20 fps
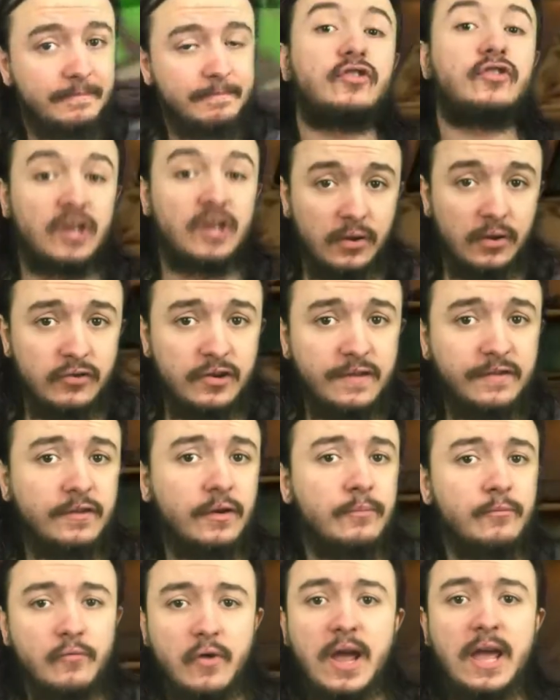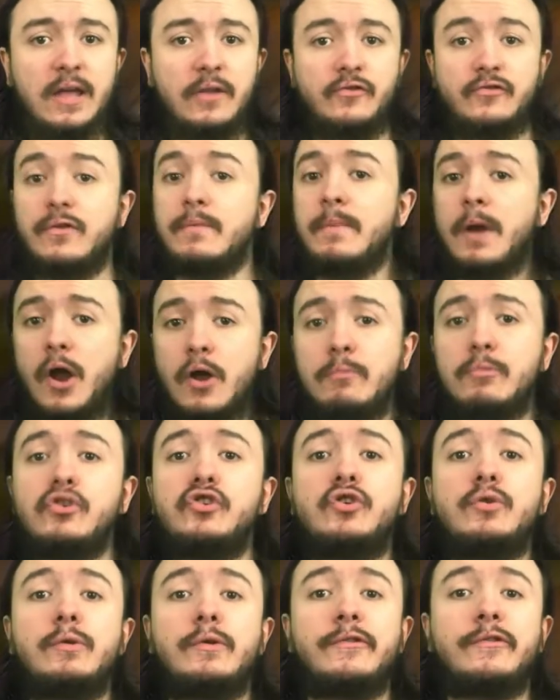The challenges can range from how
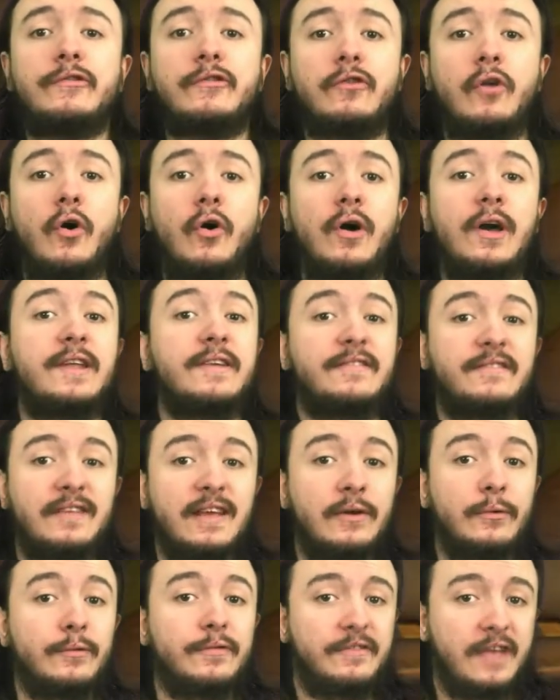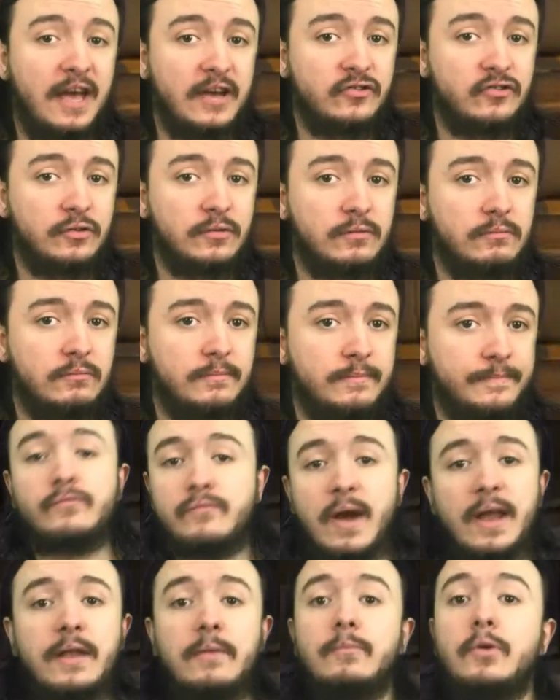much you can score in a single session, to
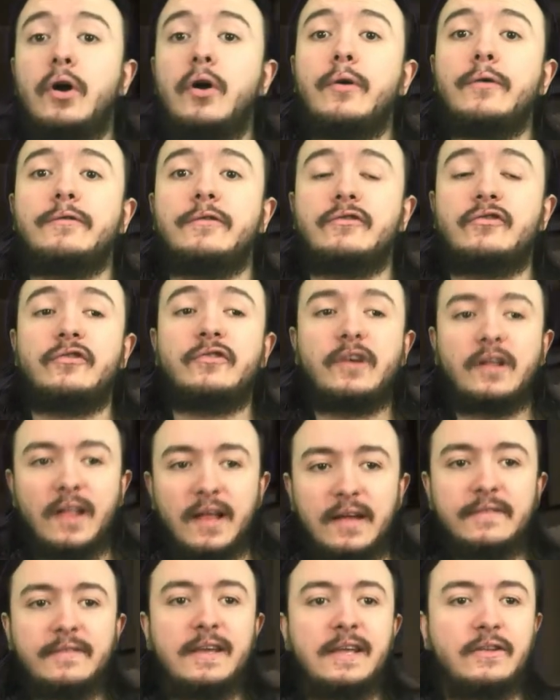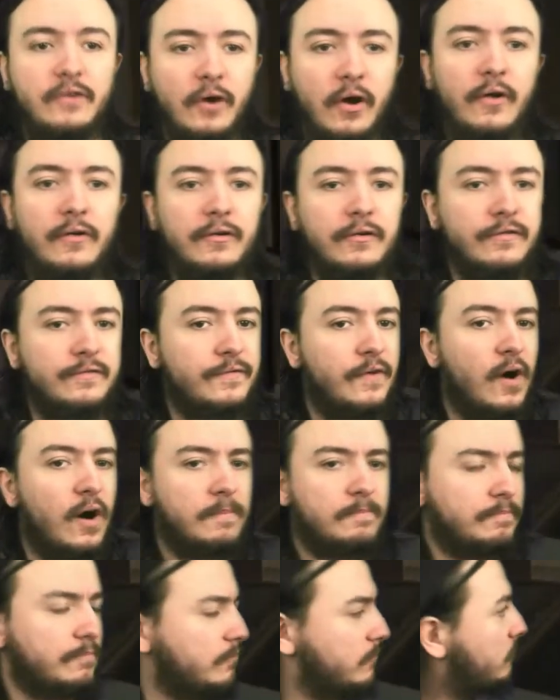random goals such as collecting donuts
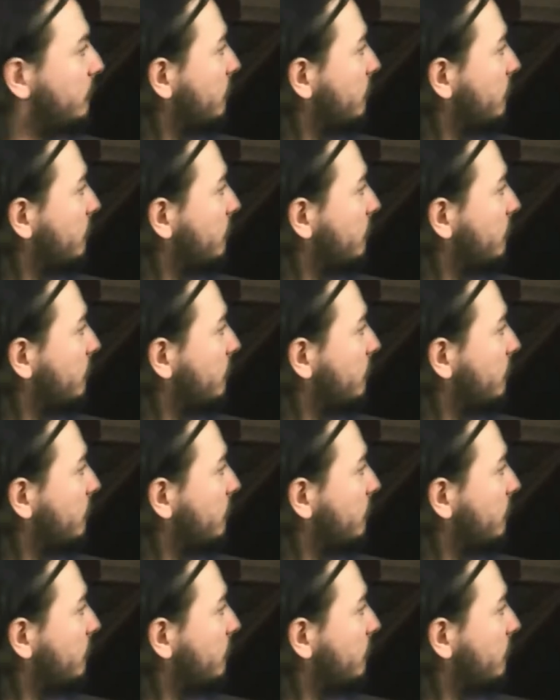for...